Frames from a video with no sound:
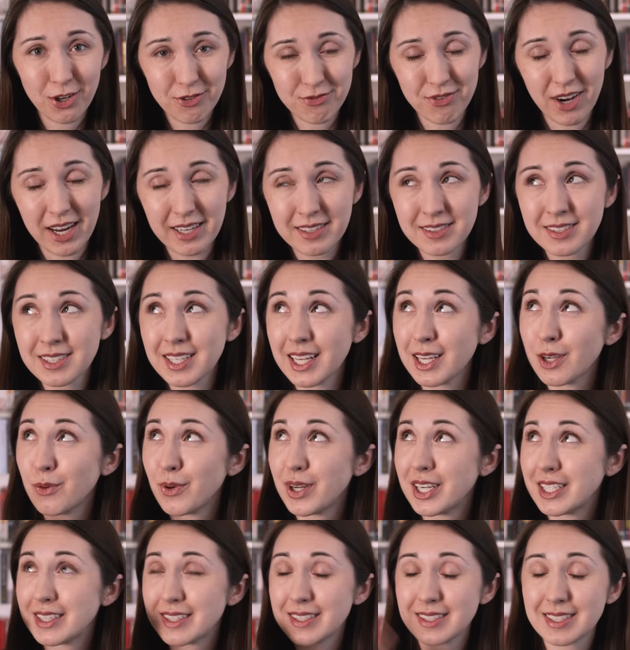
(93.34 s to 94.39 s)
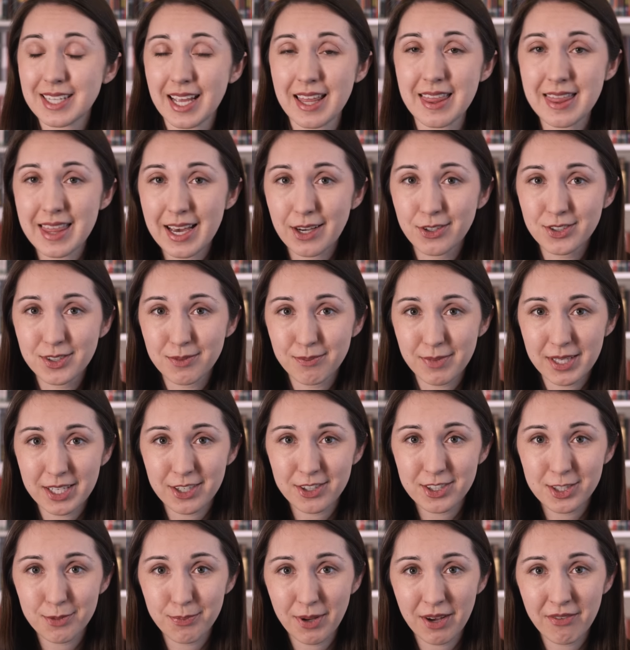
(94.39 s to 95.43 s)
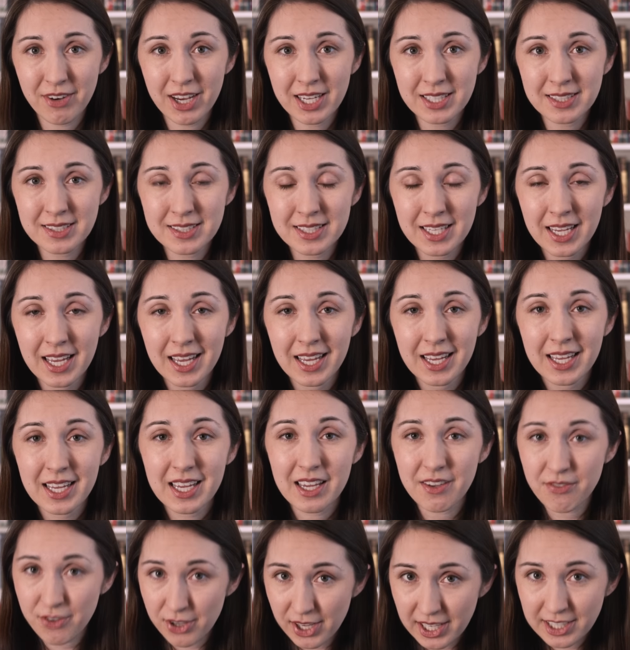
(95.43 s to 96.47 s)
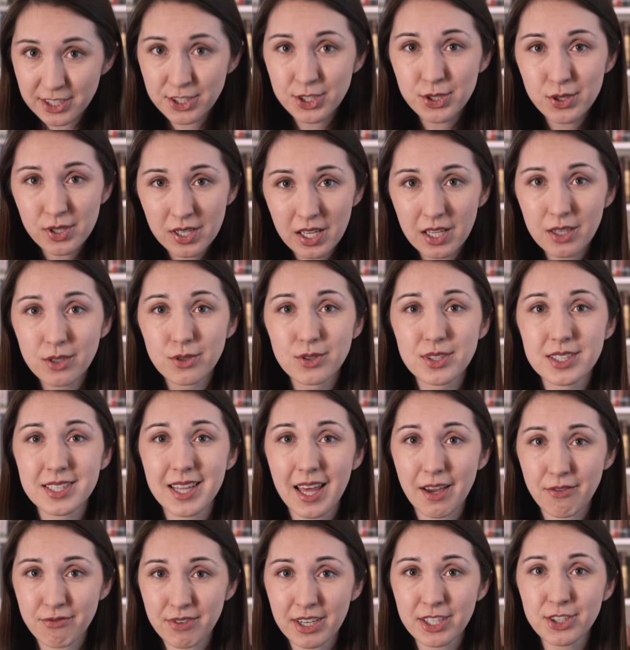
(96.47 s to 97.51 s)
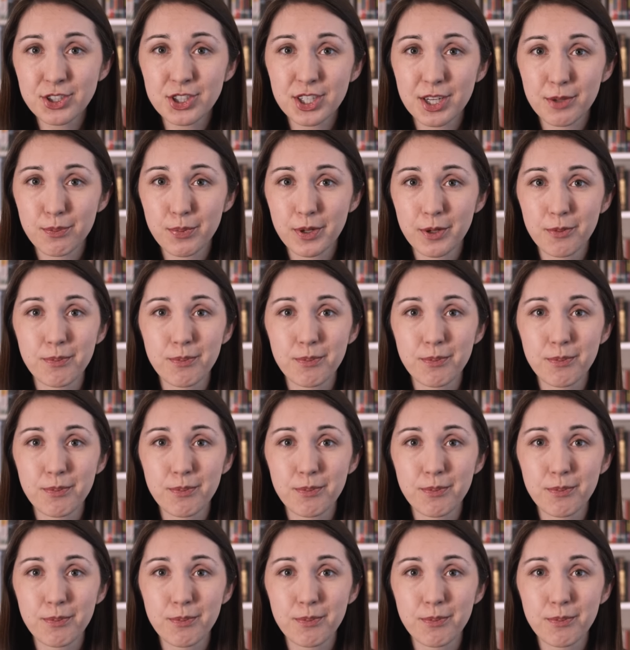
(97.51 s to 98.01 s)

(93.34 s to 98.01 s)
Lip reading: our friend, like when it's 10,000 meters above us, if you get too close, that friendship